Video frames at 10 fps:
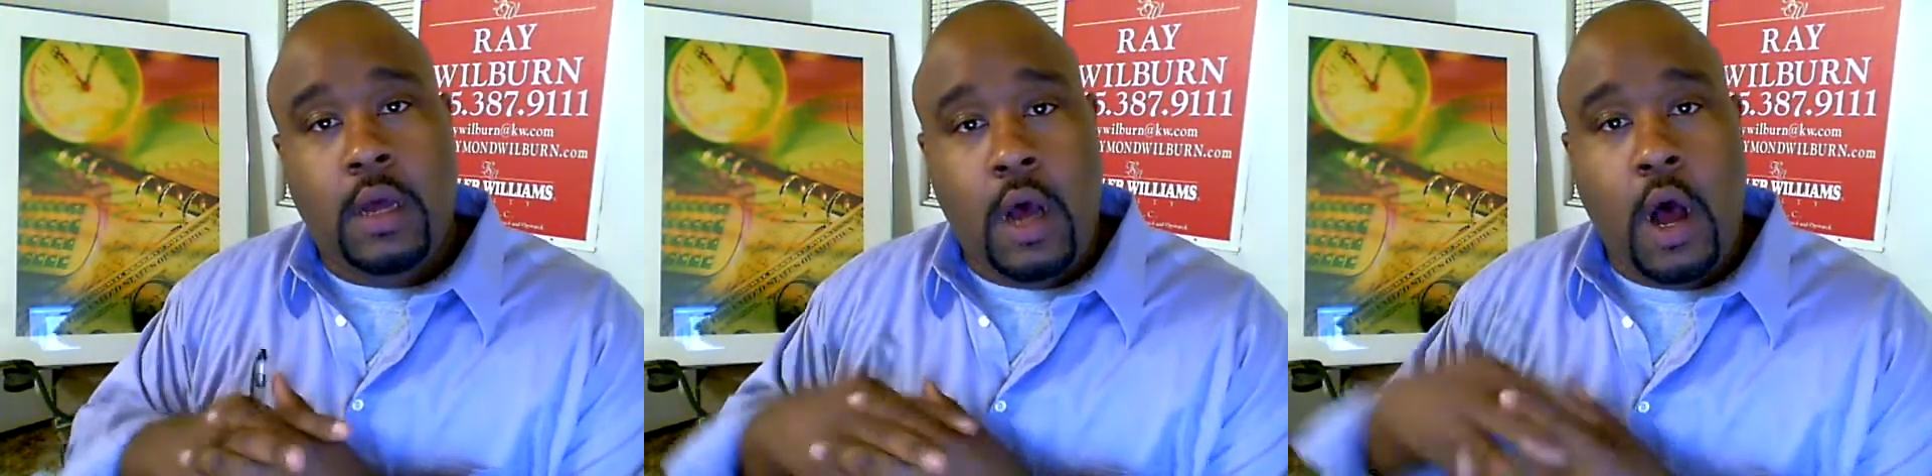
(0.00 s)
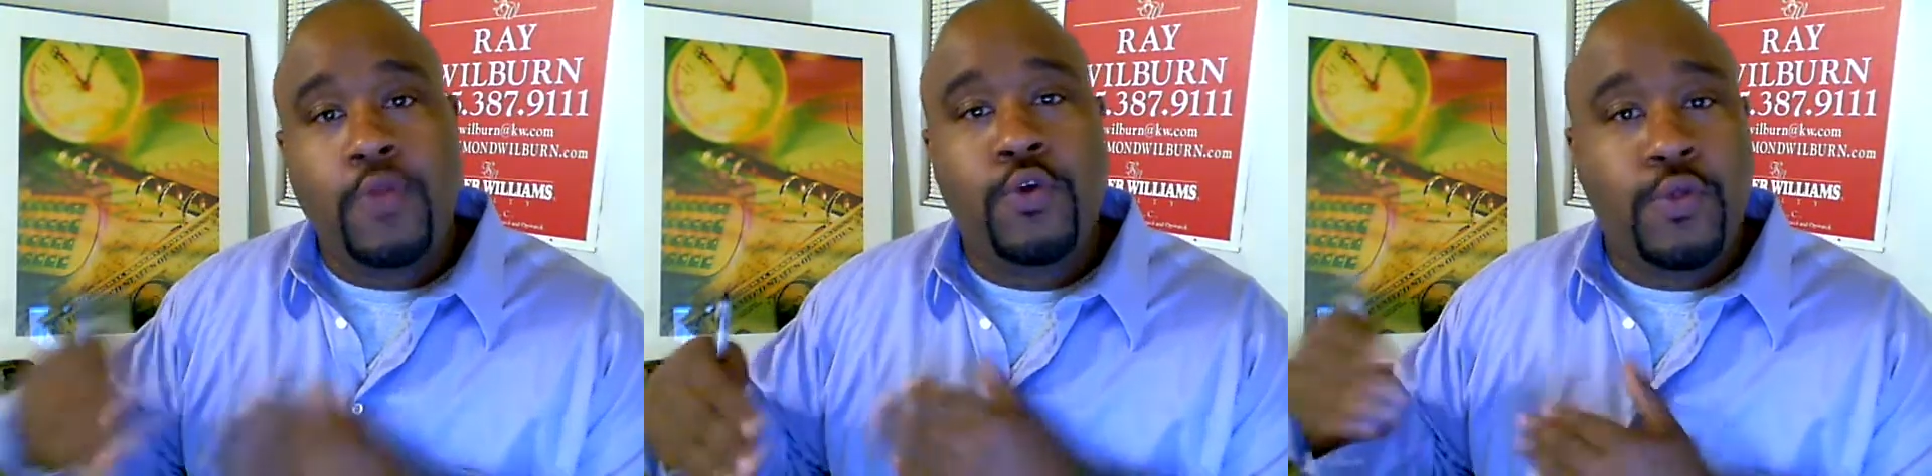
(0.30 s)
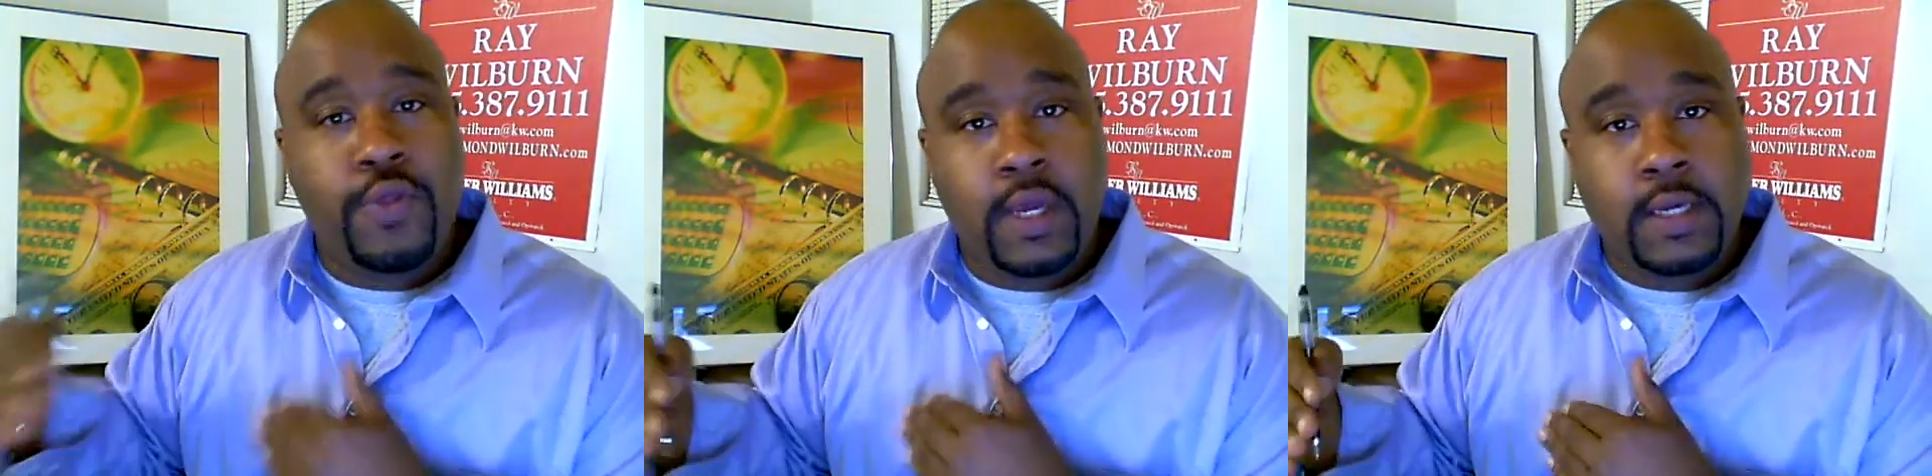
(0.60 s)
other
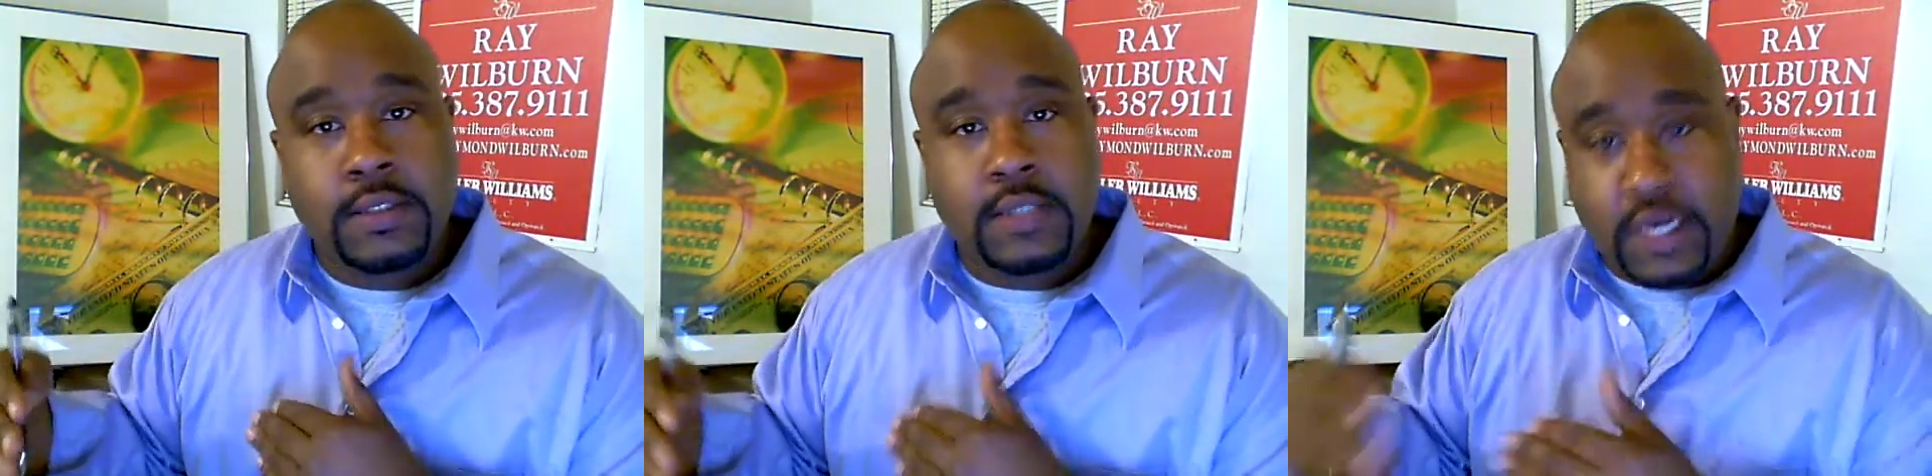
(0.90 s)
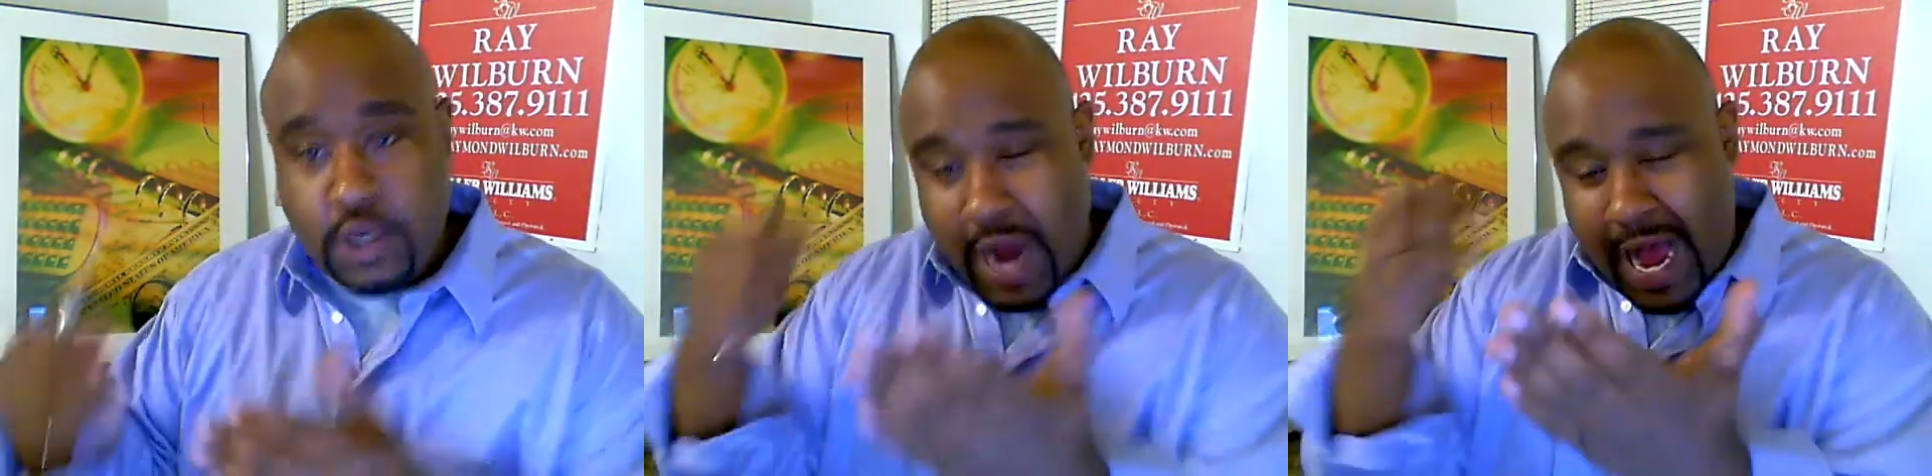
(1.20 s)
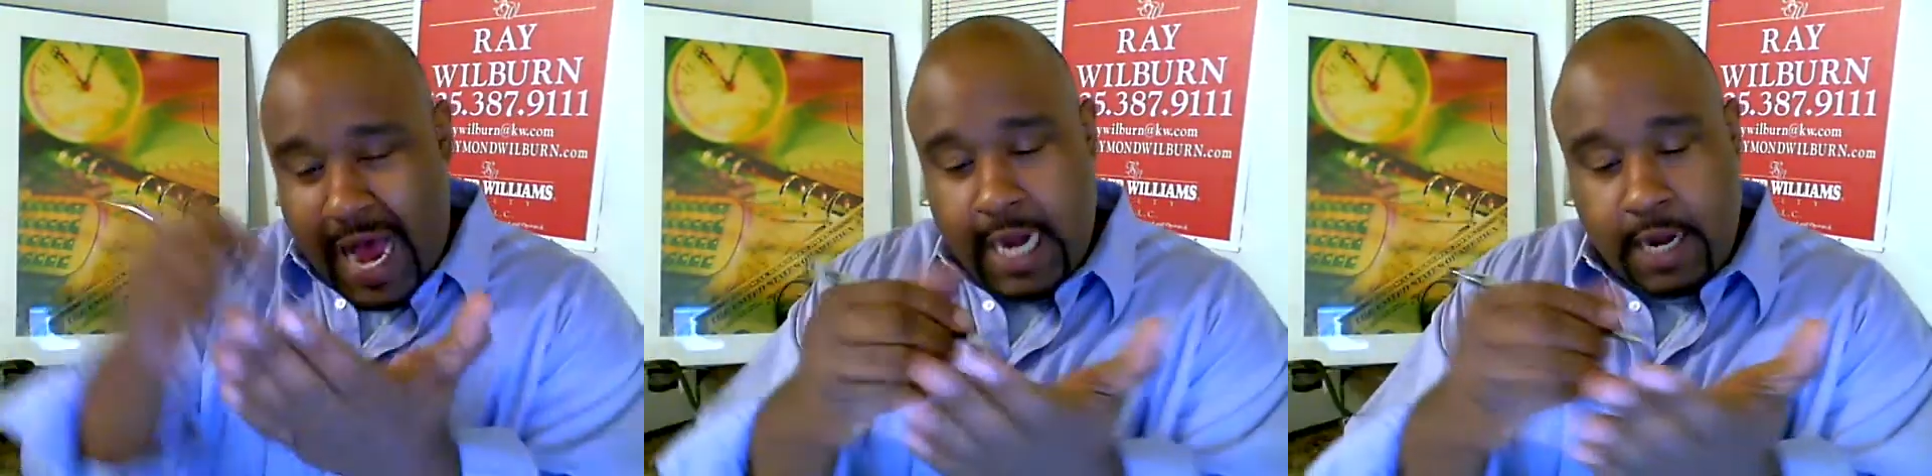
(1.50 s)
things, and you're
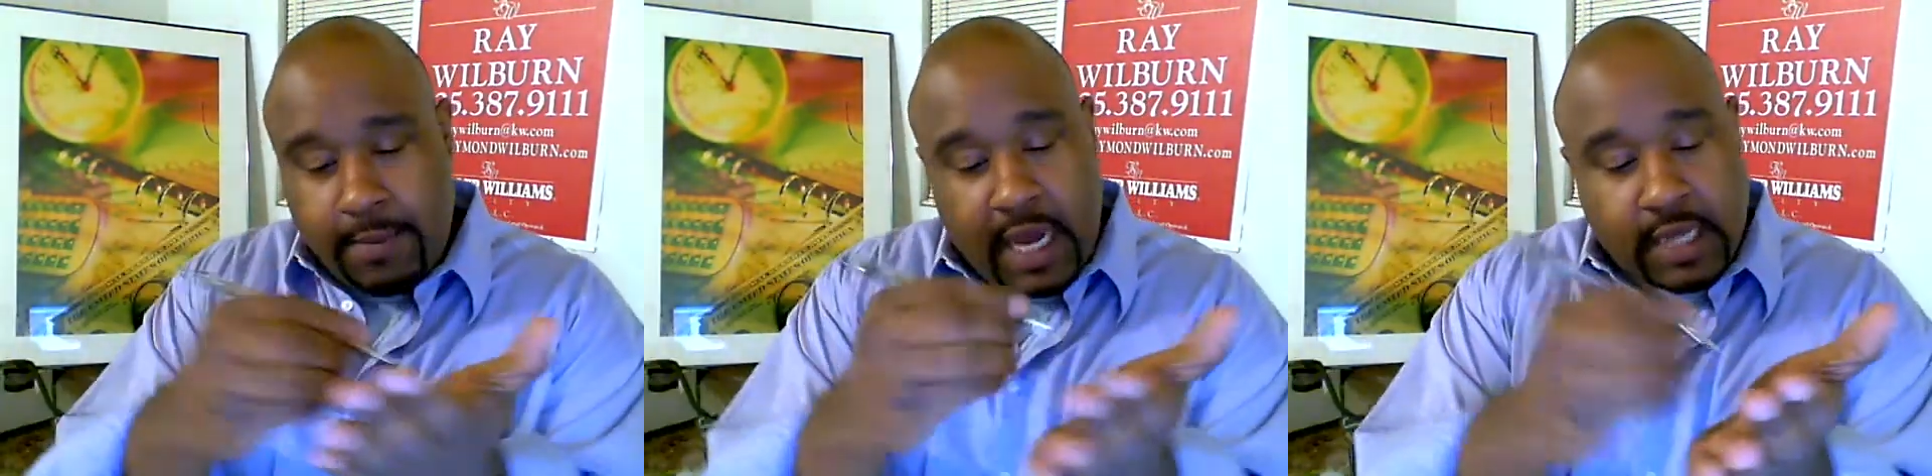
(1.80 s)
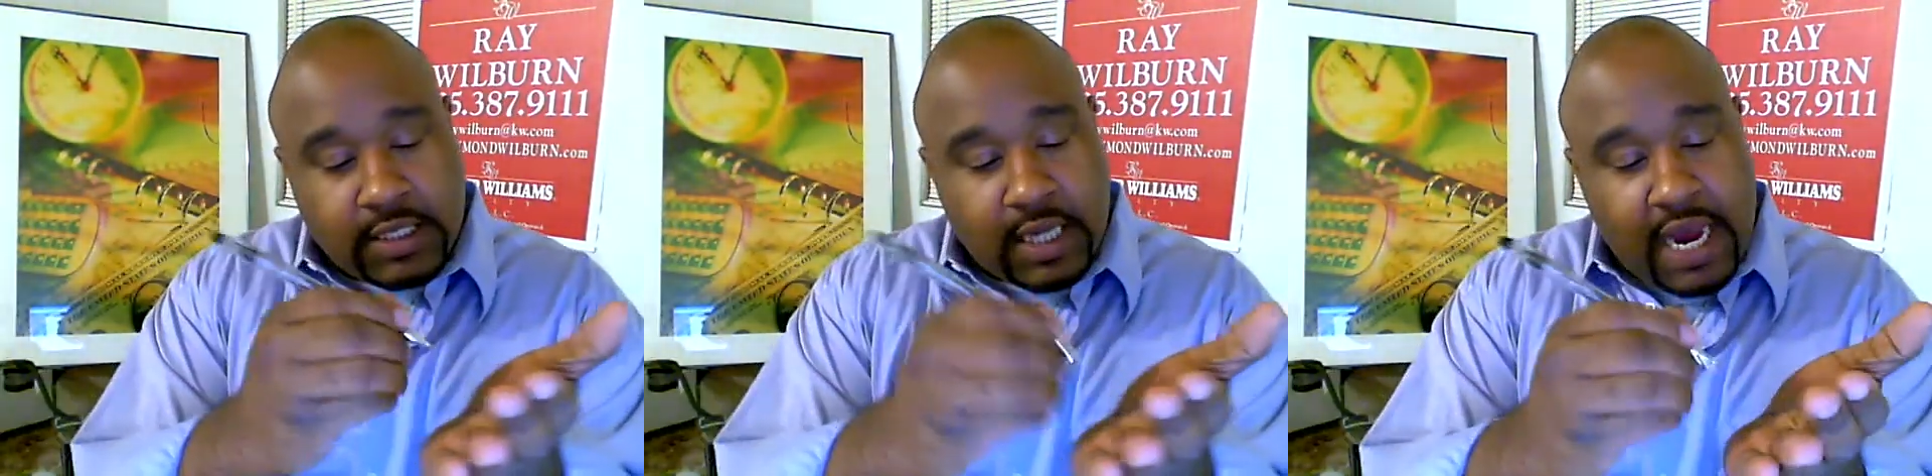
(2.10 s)
itemizing